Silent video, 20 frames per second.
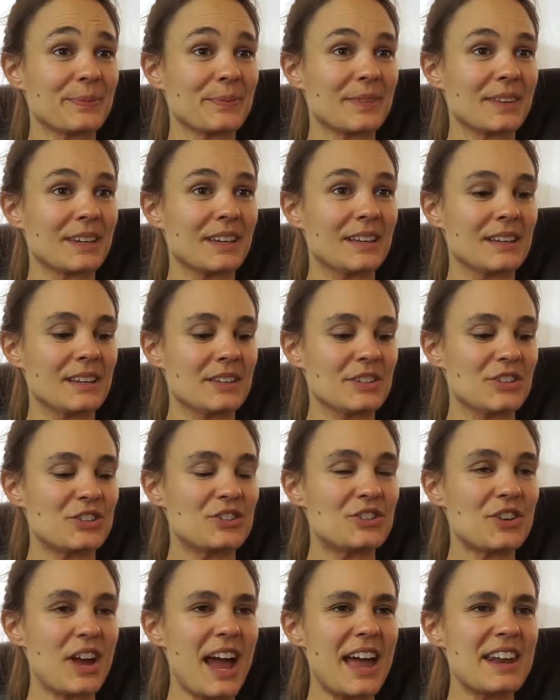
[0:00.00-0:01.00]
the planning
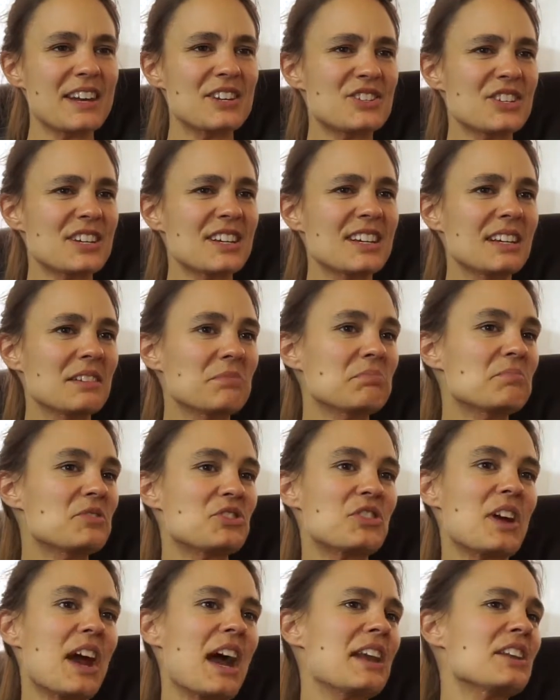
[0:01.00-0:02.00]
strategy, this, the
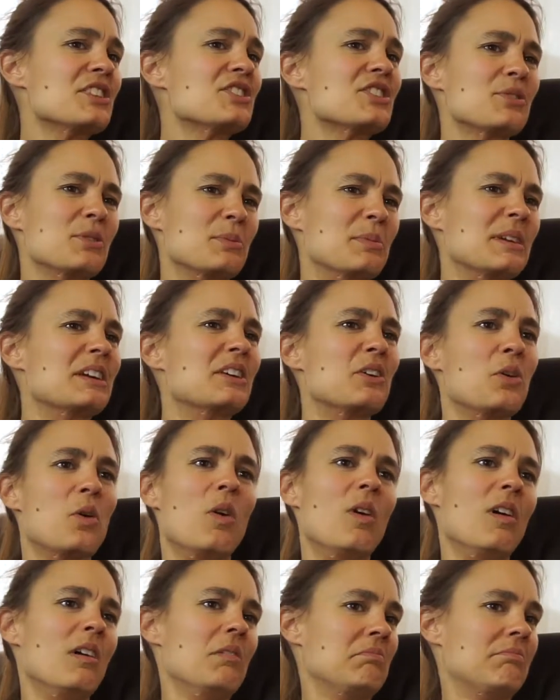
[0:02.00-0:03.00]
strategy. strategy would be
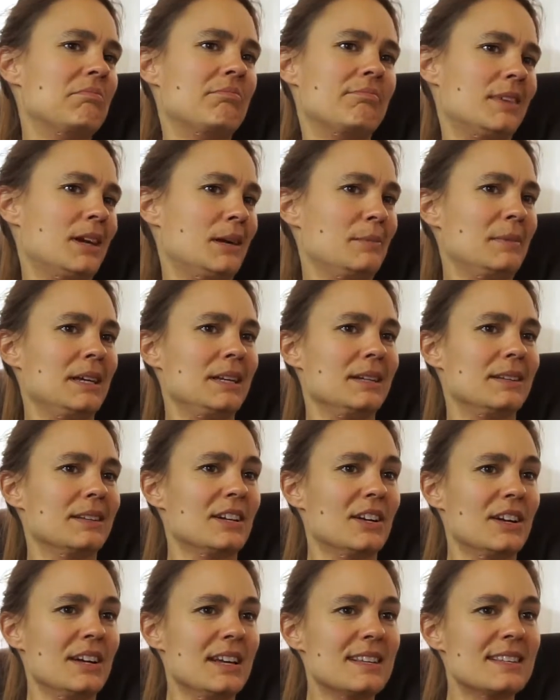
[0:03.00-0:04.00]
cool. Yeah. Yeah, I mean, maybe
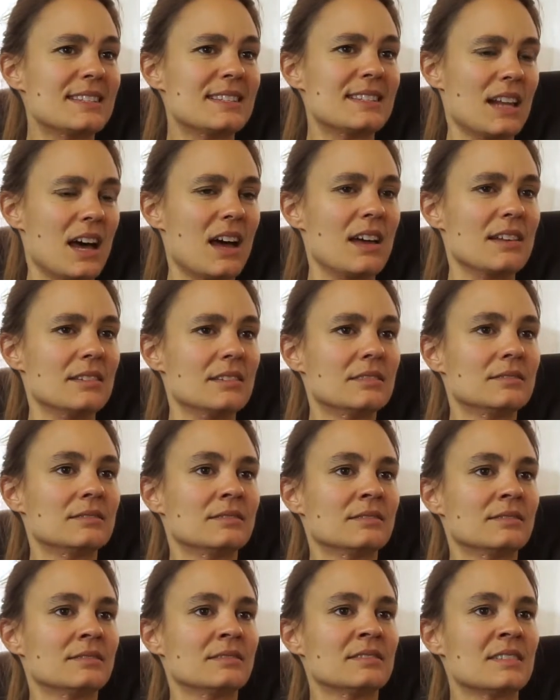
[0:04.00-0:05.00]
the strategy should be
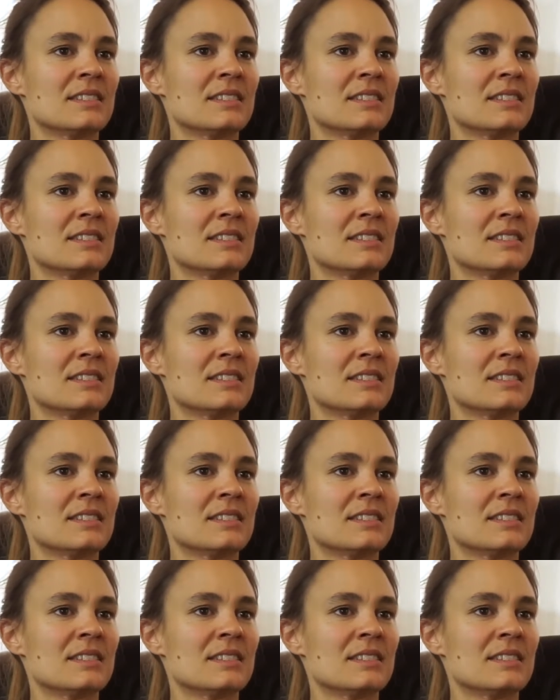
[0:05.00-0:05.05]
say